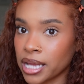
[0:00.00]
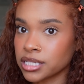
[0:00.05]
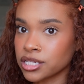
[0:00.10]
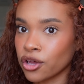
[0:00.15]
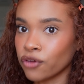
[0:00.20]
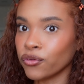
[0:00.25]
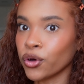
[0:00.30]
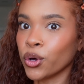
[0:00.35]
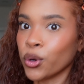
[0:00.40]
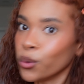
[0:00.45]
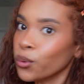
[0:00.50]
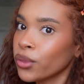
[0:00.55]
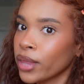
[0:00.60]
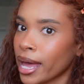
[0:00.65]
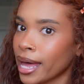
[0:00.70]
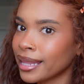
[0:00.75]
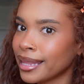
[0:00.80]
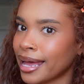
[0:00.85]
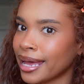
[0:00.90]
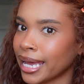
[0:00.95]
myself who the
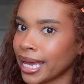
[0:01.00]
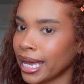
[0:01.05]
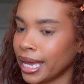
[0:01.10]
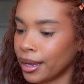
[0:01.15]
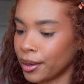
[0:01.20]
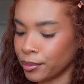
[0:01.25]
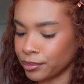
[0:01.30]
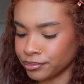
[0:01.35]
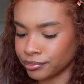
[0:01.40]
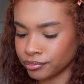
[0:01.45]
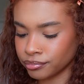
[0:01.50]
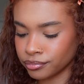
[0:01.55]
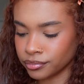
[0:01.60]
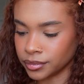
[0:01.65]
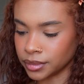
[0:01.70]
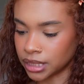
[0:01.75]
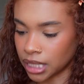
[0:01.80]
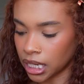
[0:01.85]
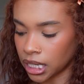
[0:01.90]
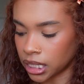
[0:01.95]
hell i am
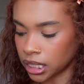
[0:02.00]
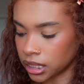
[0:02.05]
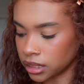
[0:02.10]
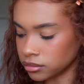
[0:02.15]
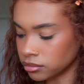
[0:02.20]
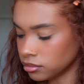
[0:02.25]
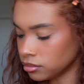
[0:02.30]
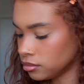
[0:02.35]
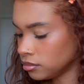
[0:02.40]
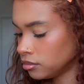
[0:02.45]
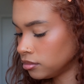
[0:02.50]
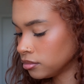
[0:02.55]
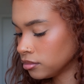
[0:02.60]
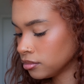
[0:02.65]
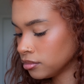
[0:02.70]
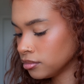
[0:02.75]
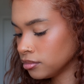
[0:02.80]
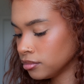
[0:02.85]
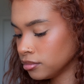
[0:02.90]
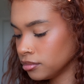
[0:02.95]
duh
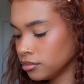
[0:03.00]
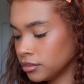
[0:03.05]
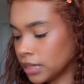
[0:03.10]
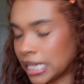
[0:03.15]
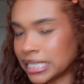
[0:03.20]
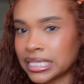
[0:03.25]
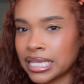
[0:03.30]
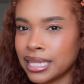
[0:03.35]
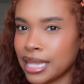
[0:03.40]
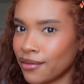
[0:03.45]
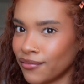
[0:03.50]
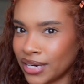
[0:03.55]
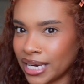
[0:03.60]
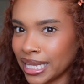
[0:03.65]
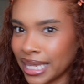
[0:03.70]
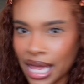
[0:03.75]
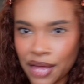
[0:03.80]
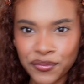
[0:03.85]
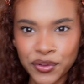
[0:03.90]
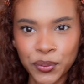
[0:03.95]
it's
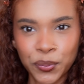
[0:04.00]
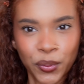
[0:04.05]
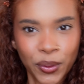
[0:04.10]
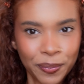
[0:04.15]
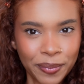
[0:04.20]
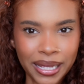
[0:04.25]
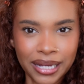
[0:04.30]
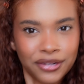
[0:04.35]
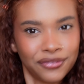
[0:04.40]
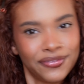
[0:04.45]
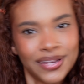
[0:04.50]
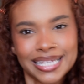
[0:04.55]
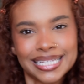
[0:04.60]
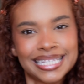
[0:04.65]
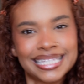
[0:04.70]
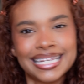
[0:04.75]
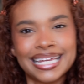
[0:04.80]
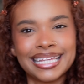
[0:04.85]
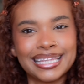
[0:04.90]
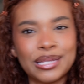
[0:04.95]
11-11. We're
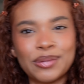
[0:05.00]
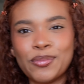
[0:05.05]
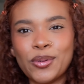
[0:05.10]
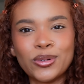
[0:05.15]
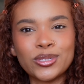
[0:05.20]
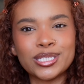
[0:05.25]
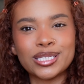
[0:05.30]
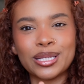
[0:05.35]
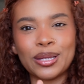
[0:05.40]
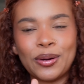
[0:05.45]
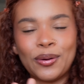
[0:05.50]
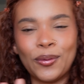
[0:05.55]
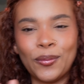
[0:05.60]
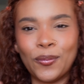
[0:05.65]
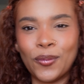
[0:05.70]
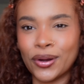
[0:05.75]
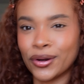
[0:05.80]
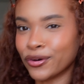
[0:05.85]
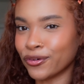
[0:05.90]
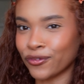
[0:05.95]
manifesting the most
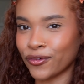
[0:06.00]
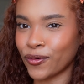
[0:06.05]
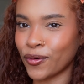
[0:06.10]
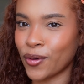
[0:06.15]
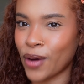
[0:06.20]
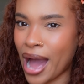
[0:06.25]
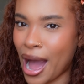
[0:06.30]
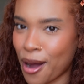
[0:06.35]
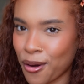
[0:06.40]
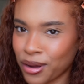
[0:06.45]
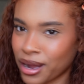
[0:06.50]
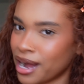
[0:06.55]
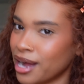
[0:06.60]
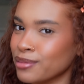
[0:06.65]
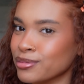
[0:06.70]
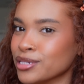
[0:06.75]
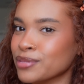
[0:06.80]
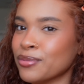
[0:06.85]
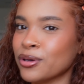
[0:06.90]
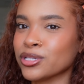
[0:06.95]
wonderful
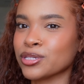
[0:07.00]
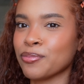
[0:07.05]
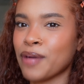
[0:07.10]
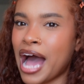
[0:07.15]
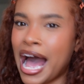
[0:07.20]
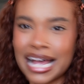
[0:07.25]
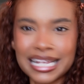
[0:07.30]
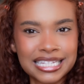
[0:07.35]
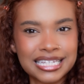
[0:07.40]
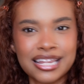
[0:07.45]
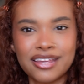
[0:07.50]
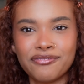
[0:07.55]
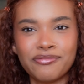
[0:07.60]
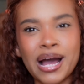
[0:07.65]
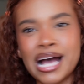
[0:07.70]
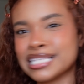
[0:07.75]
outcomes, most positive